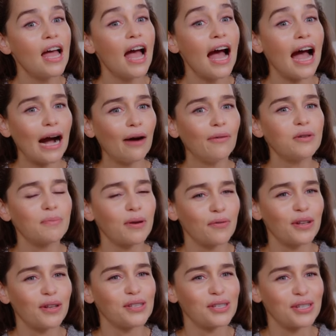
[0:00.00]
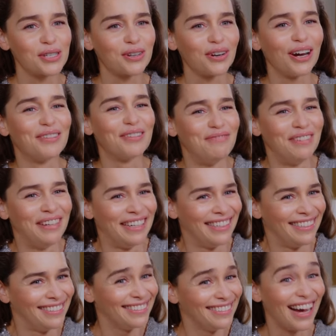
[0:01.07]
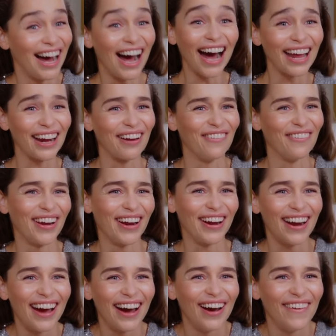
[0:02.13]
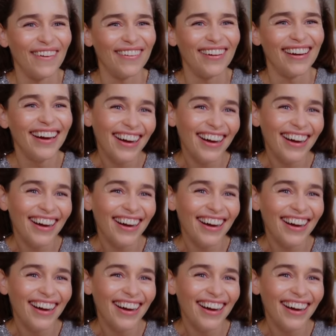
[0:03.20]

How would my friends describe me? I don't want to know.